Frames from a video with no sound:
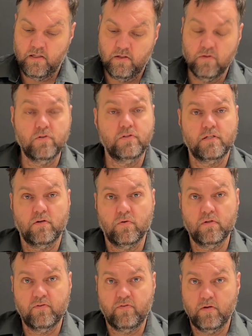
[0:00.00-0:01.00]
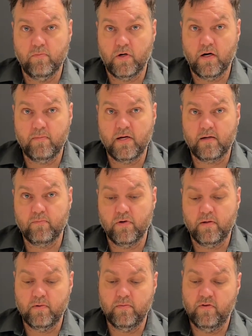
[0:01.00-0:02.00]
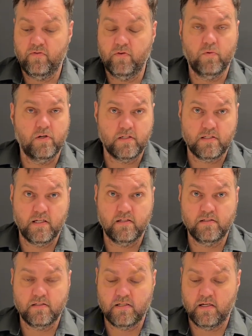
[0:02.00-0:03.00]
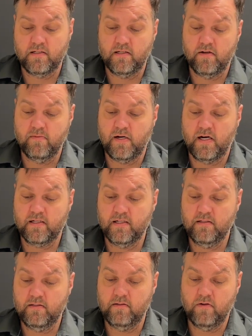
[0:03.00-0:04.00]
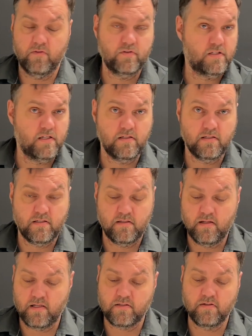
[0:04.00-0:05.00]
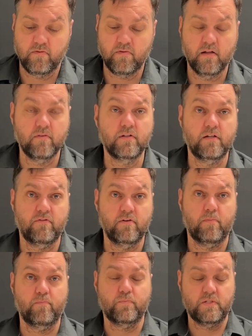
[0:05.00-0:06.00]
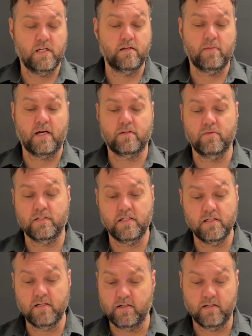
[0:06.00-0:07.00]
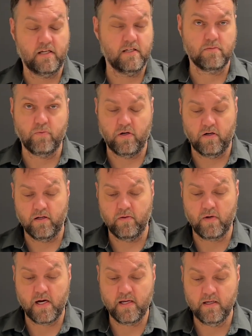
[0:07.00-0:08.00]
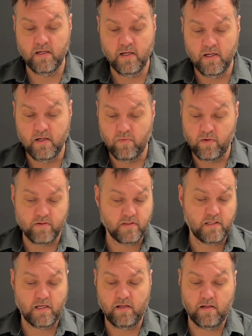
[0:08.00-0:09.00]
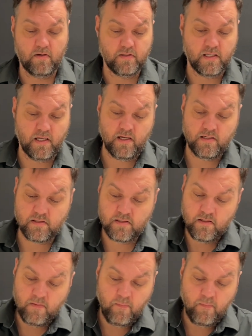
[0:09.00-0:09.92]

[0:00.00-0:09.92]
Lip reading: losing all of your buyback premium if you were to sell in the secondary market. Obviously that's not relevant. If you're selling back to a dealer, you're going to get a spot either way, whether it's a kilo or 10 ounce.